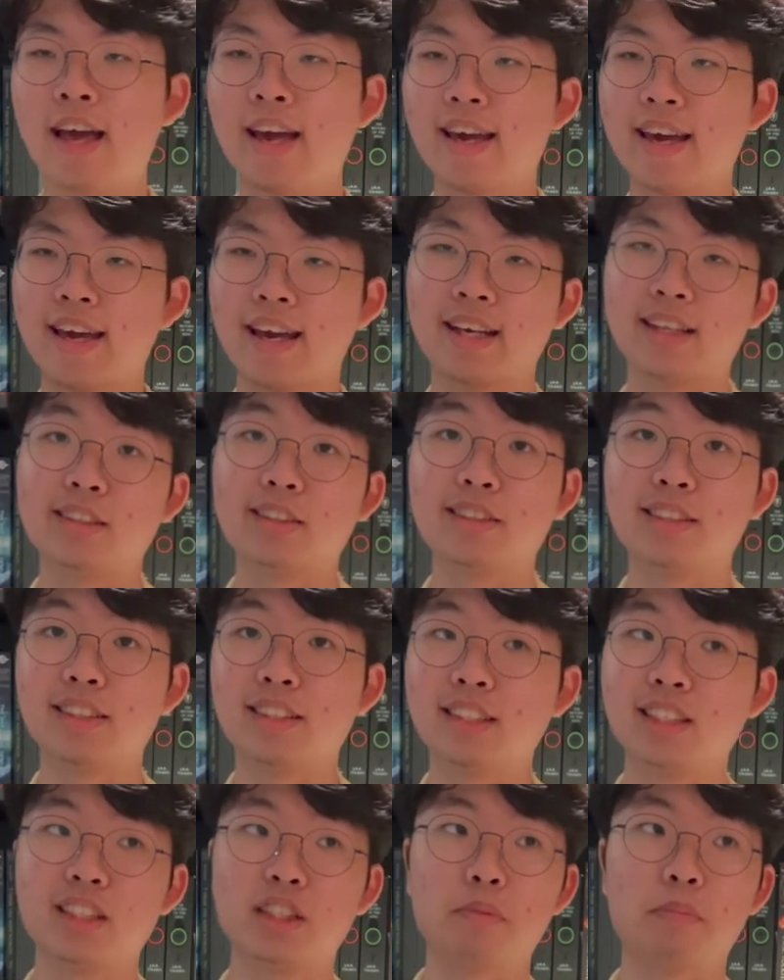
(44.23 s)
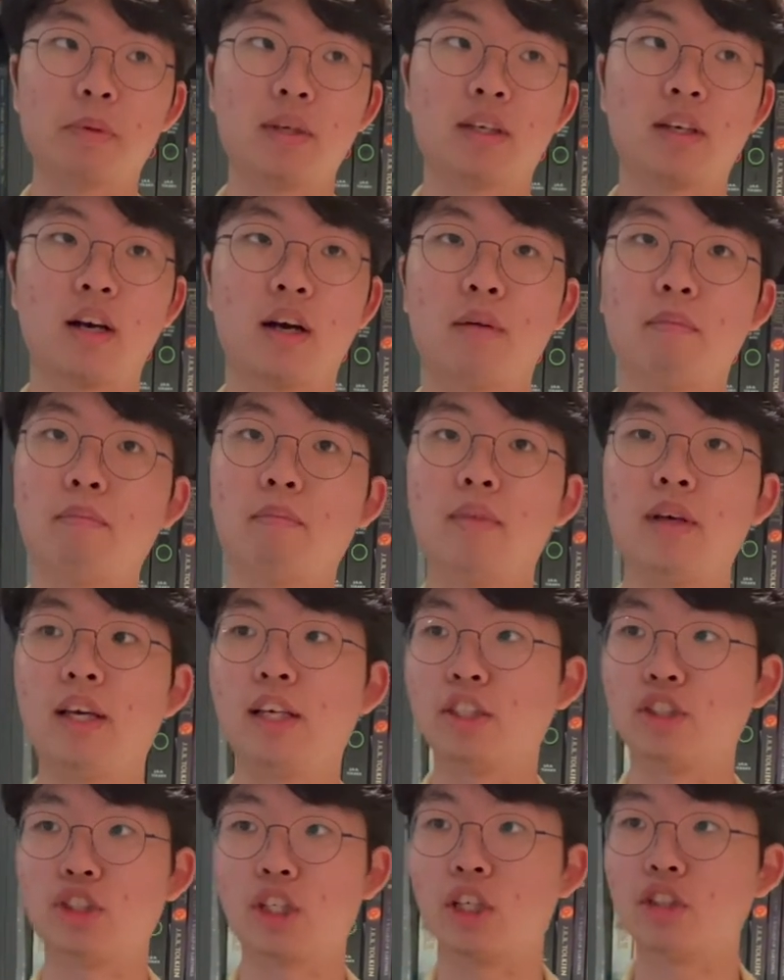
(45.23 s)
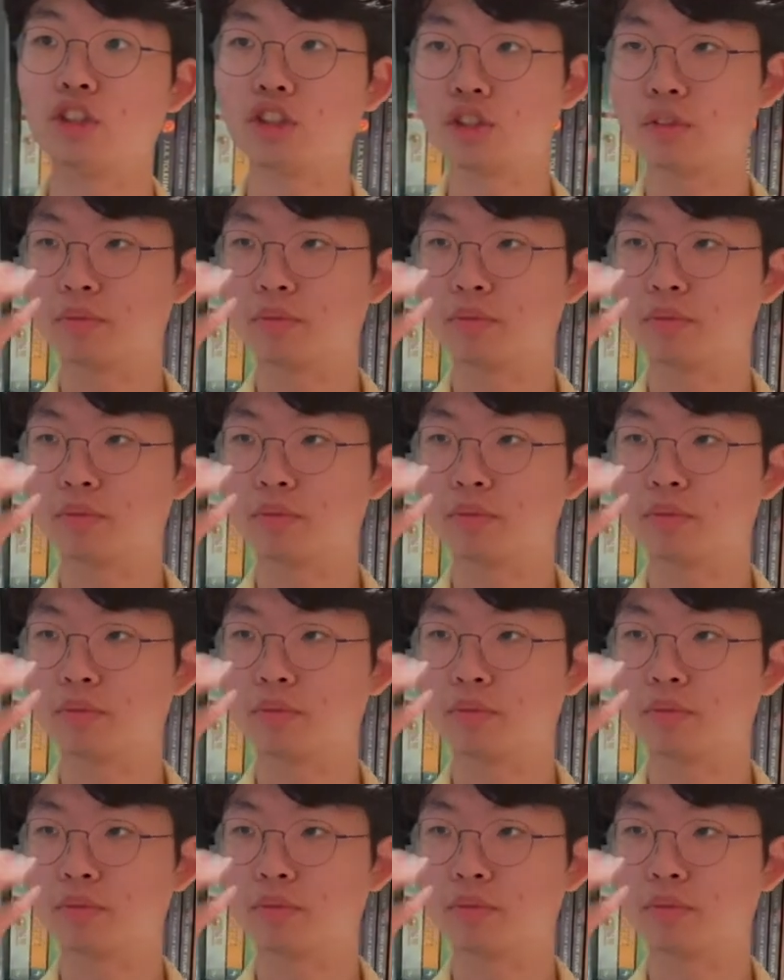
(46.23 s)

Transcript: and he's become a judge